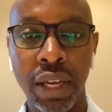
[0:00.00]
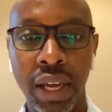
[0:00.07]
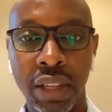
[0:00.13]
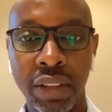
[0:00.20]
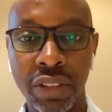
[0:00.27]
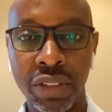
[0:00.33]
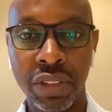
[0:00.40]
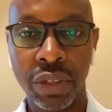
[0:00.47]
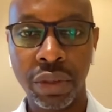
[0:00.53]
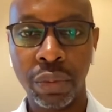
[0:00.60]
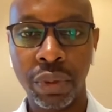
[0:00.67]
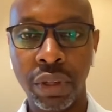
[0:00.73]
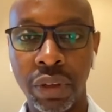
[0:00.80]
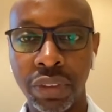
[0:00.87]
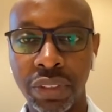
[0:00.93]
And this year
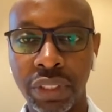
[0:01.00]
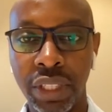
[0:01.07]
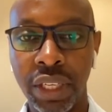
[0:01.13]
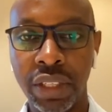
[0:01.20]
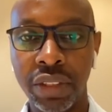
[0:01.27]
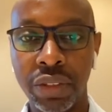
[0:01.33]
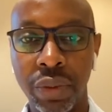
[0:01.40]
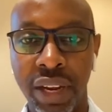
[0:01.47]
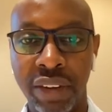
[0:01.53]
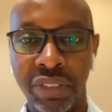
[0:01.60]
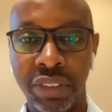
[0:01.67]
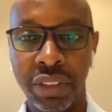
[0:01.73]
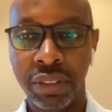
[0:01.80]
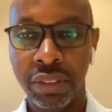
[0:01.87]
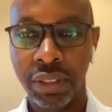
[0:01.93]
we're launching into
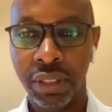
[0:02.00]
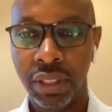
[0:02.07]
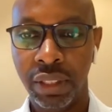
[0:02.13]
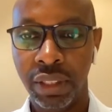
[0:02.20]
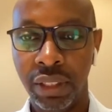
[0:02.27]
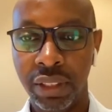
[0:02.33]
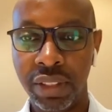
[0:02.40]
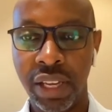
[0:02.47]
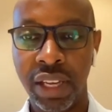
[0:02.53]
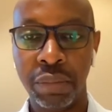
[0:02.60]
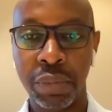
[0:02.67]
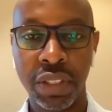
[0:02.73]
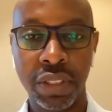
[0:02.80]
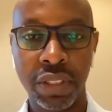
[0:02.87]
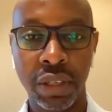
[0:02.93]
Africa. And as
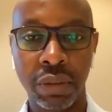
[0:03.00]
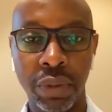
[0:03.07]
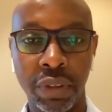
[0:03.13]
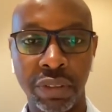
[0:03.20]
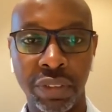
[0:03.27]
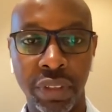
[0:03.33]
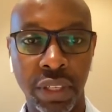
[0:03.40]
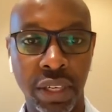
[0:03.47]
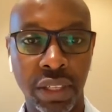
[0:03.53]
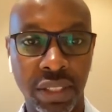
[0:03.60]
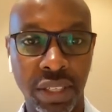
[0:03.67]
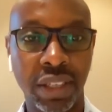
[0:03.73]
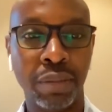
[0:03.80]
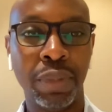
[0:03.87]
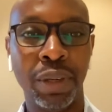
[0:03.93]
Abhijit said, we're very
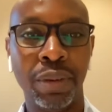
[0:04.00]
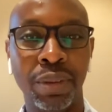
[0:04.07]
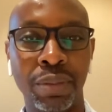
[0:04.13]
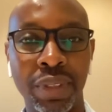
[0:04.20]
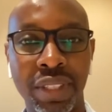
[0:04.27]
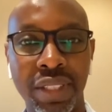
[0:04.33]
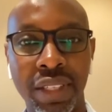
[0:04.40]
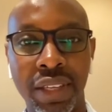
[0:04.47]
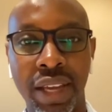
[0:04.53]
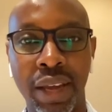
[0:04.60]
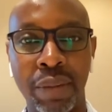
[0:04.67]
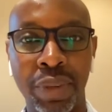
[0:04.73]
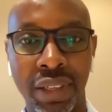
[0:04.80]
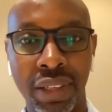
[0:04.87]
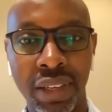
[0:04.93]
excited about what we see
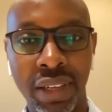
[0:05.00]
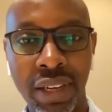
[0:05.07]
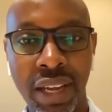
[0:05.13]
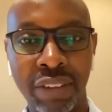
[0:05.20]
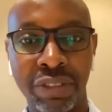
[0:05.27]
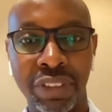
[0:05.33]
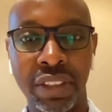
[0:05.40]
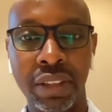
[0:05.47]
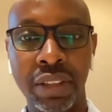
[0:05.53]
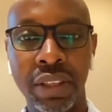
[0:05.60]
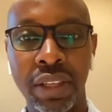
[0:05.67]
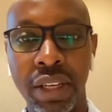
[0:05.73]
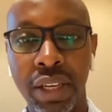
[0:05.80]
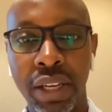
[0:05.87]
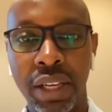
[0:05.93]
happening in Africa.
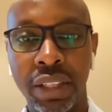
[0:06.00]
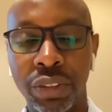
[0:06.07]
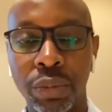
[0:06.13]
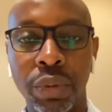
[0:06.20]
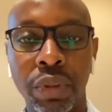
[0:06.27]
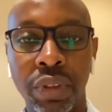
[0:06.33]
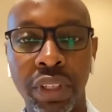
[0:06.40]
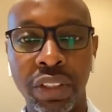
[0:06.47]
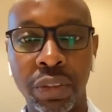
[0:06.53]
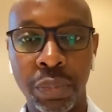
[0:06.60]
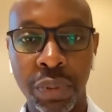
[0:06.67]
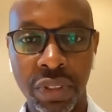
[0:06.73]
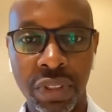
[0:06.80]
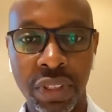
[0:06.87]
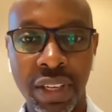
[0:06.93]
And so we're looking to
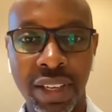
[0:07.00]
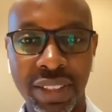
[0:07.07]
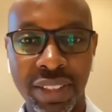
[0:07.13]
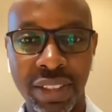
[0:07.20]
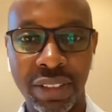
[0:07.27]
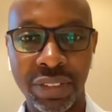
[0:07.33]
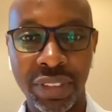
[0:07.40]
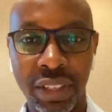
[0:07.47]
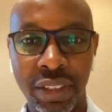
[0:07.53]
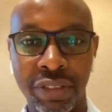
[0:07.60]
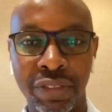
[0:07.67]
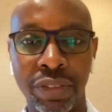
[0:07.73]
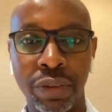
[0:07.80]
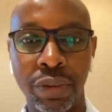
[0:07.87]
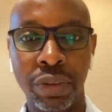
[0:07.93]
position ourselves there
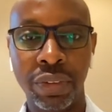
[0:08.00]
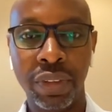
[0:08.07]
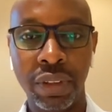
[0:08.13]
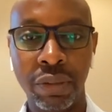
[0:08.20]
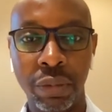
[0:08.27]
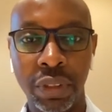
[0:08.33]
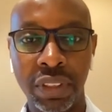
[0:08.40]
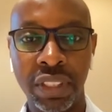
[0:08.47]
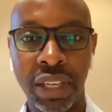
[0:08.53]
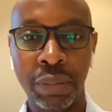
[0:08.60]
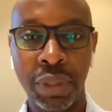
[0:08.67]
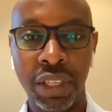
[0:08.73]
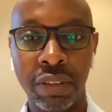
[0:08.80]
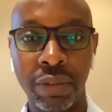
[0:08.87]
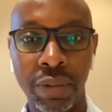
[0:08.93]
for what's
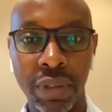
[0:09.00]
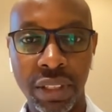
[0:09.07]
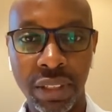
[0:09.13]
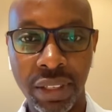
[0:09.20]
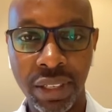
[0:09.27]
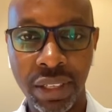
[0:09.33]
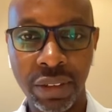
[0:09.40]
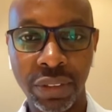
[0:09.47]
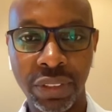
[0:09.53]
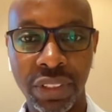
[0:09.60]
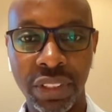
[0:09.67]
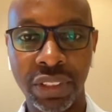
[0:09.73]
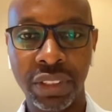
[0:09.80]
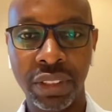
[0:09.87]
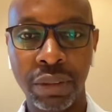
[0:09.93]
happening within the
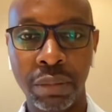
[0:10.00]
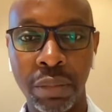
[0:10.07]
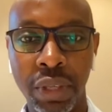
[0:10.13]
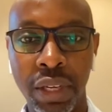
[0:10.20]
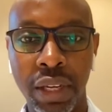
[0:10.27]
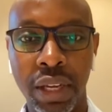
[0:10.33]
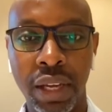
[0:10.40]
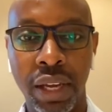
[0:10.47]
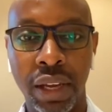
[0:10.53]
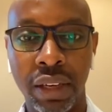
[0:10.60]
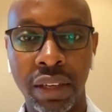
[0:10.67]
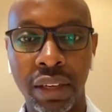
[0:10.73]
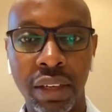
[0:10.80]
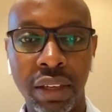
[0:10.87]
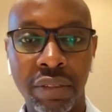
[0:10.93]
ecosystem
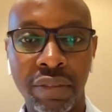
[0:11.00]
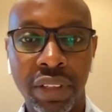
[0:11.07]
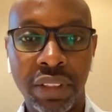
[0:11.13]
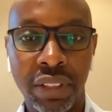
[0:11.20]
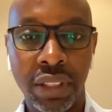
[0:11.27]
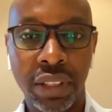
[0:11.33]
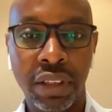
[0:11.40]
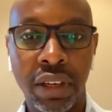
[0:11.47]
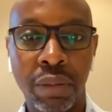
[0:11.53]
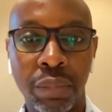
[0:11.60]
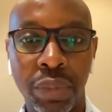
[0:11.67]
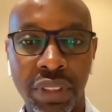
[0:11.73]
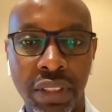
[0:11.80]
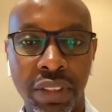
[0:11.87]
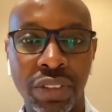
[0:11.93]
and investing in
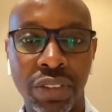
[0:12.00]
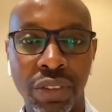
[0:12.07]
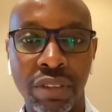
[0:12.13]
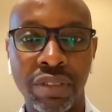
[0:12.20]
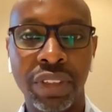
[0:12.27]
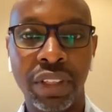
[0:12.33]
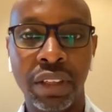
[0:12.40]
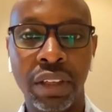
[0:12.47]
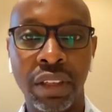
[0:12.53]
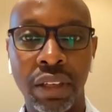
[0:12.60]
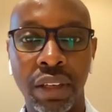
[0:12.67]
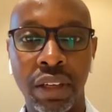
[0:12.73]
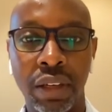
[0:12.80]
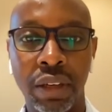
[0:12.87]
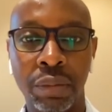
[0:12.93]
companies that are solving
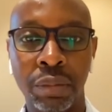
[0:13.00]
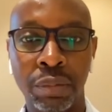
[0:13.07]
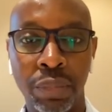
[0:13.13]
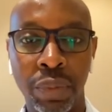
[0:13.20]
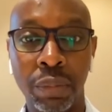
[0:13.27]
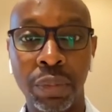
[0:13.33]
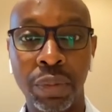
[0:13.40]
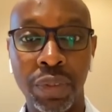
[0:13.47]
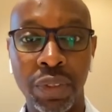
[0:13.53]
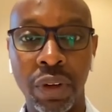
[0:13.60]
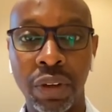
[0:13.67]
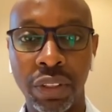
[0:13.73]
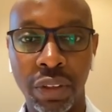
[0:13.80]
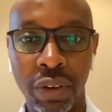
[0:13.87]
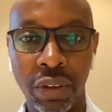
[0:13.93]
uh, problems
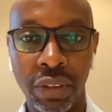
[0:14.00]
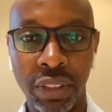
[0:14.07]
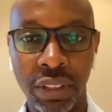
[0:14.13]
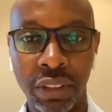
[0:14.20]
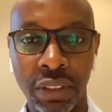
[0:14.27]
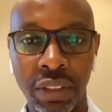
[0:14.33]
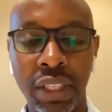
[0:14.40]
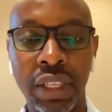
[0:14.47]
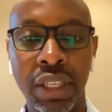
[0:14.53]
on the continent.